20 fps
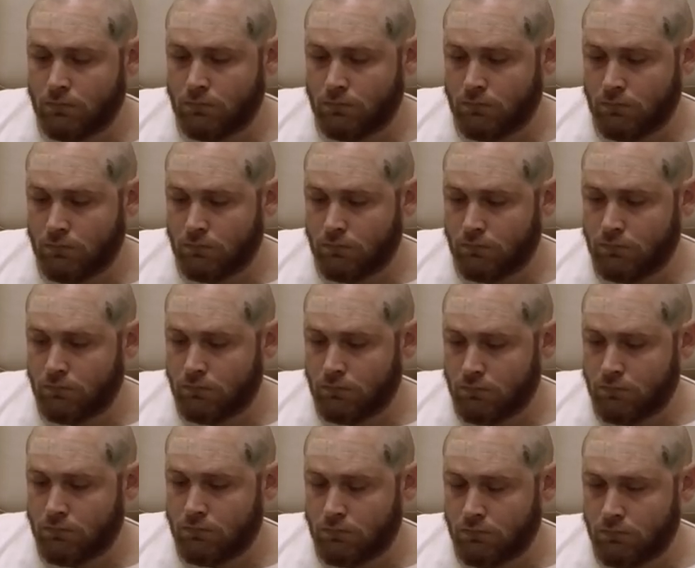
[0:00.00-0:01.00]

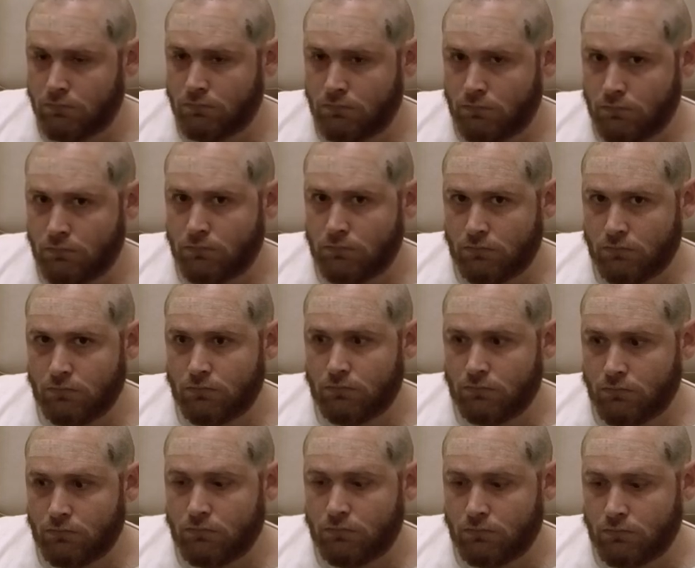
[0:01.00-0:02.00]

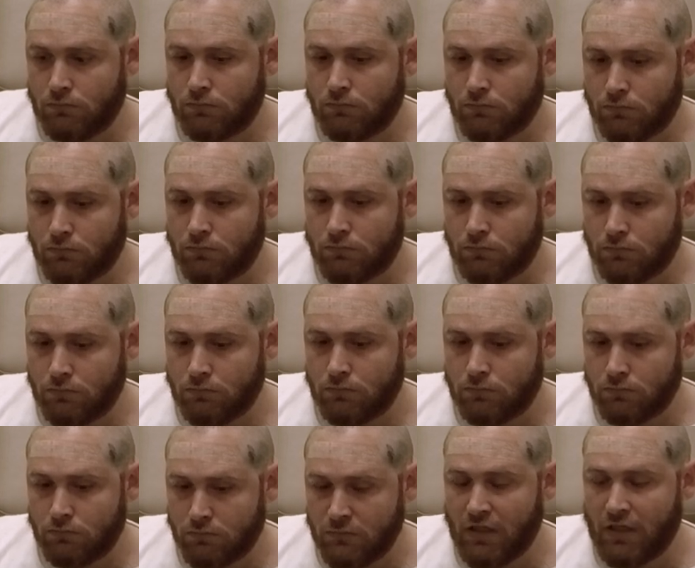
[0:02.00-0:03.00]

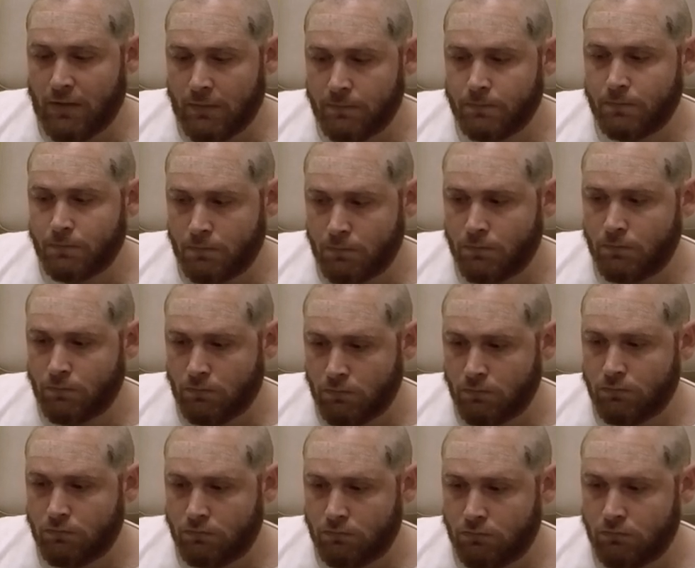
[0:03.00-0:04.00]

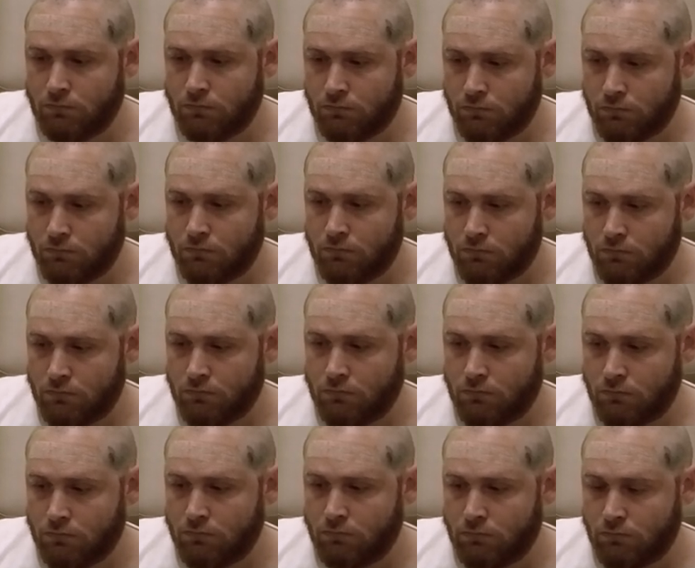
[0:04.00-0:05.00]

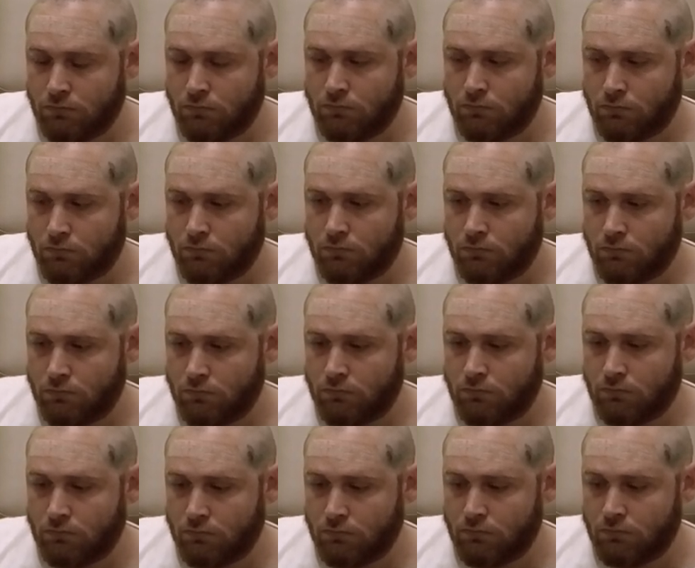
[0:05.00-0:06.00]

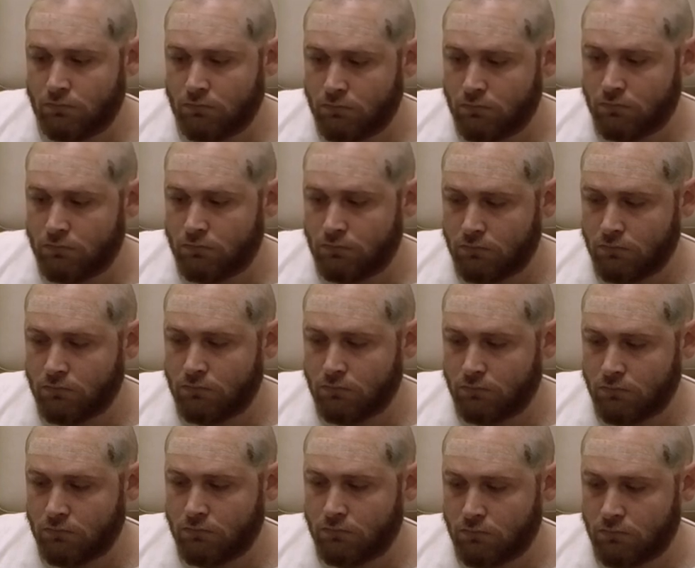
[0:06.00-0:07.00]

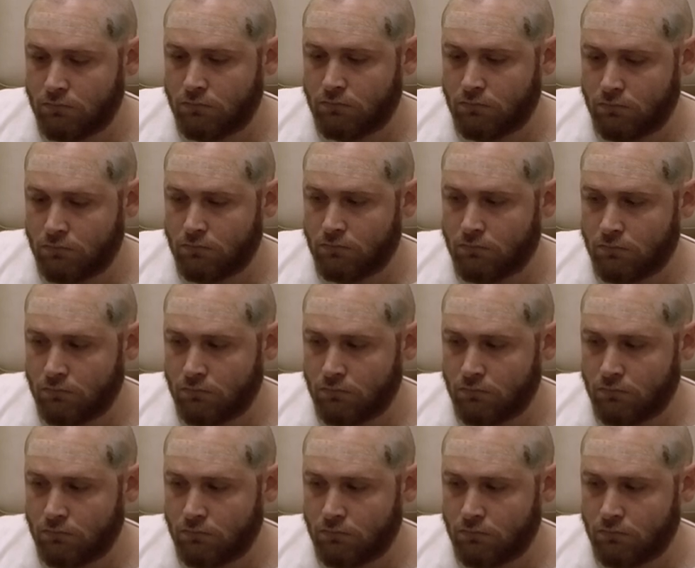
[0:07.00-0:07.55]
(not speaking)